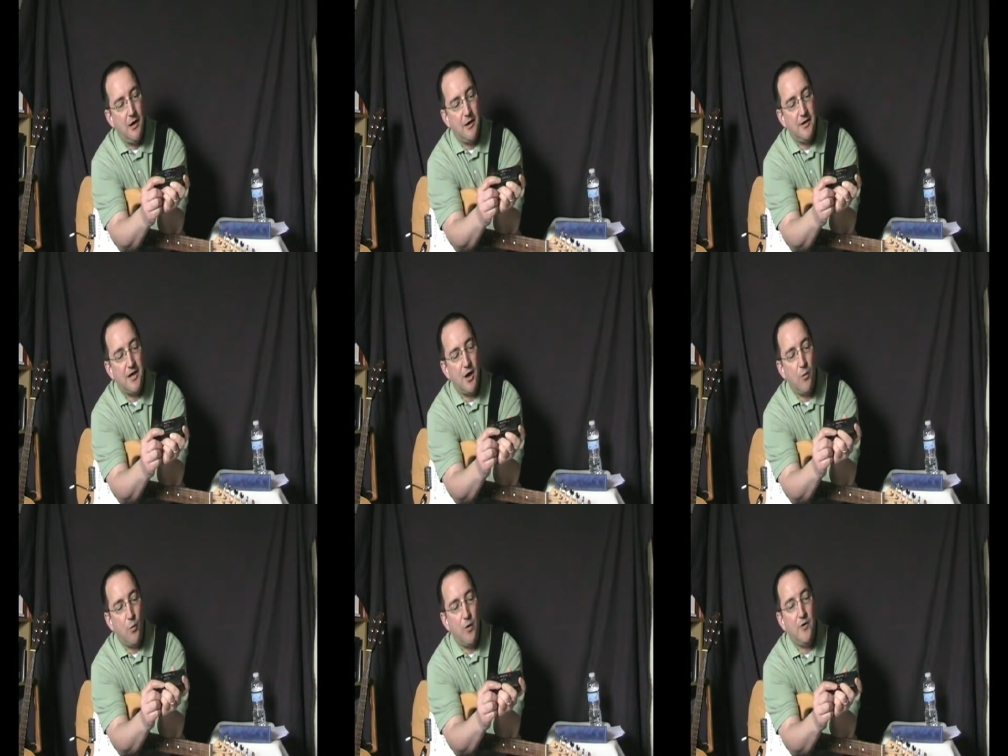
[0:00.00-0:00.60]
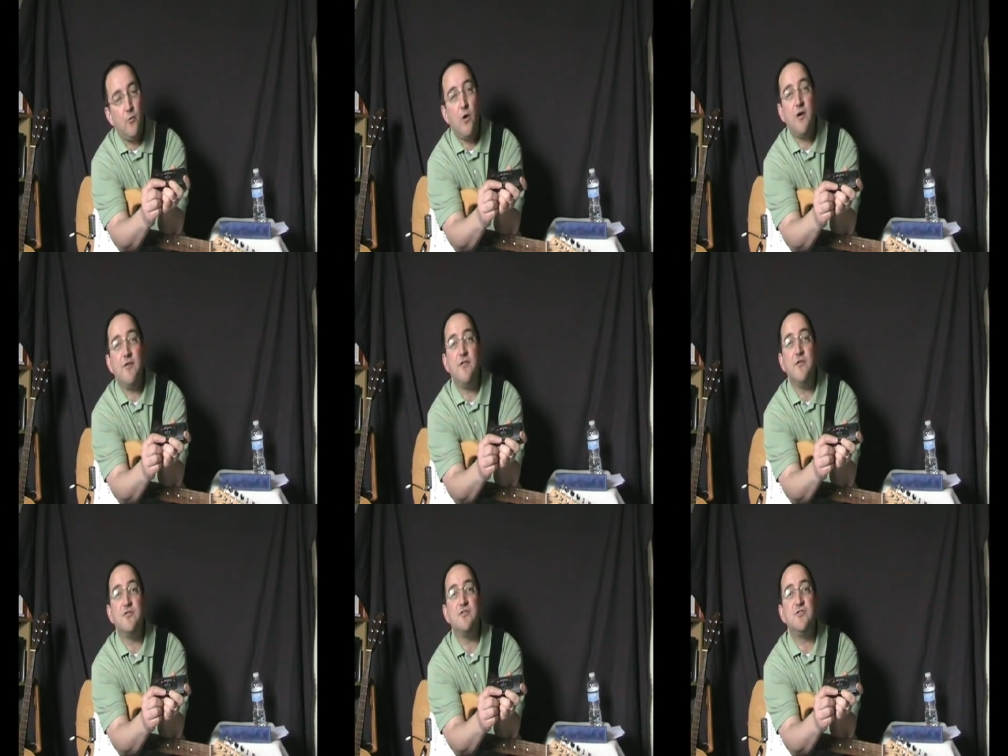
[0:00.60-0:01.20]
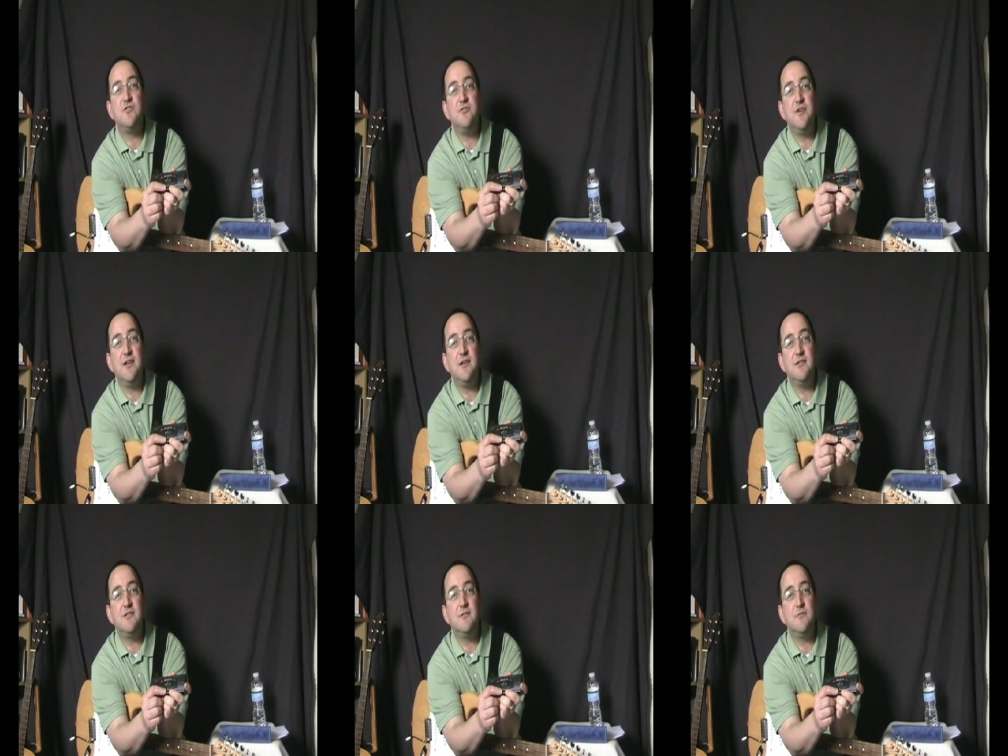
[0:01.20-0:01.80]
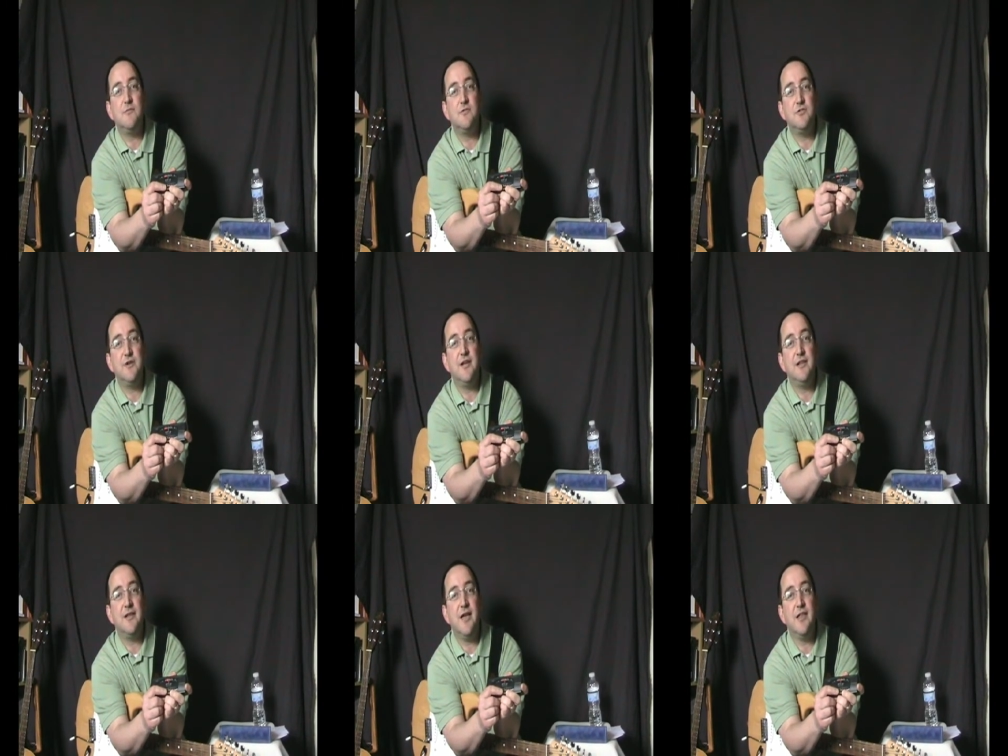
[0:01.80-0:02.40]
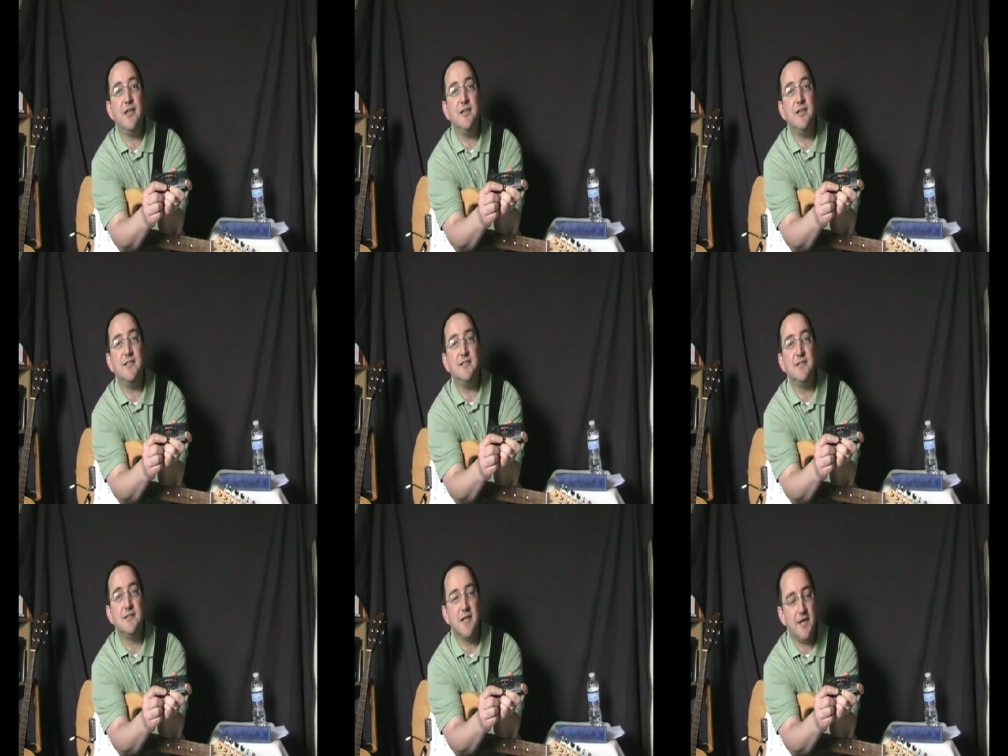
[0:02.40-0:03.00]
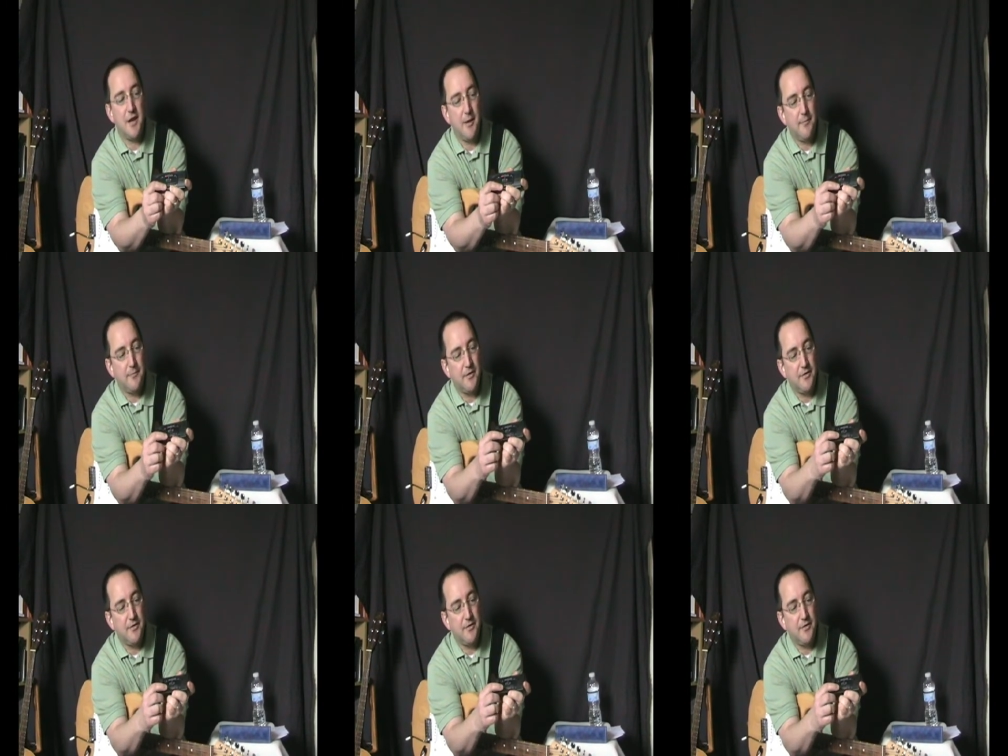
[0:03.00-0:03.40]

Now, when one of those string LEDs is lit up,